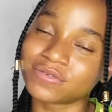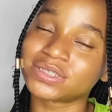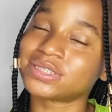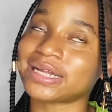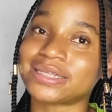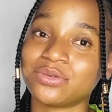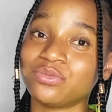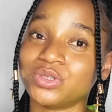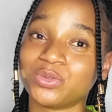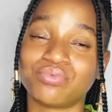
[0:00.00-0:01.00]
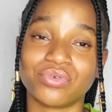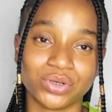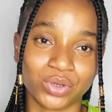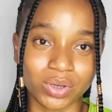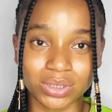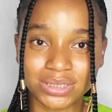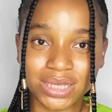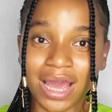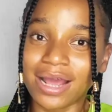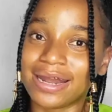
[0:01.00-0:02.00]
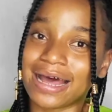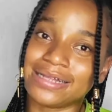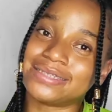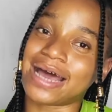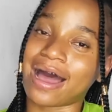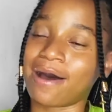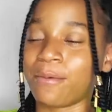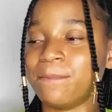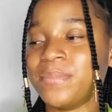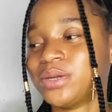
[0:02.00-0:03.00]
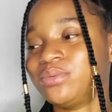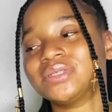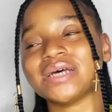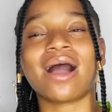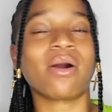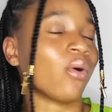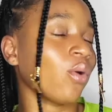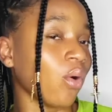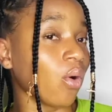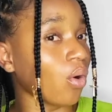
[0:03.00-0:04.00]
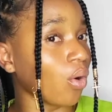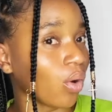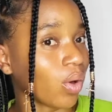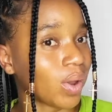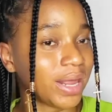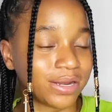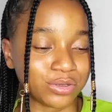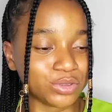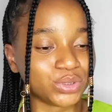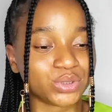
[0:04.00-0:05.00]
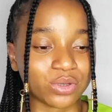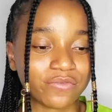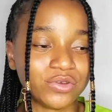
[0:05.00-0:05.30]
starting with products that are made with alcohol and other stuff.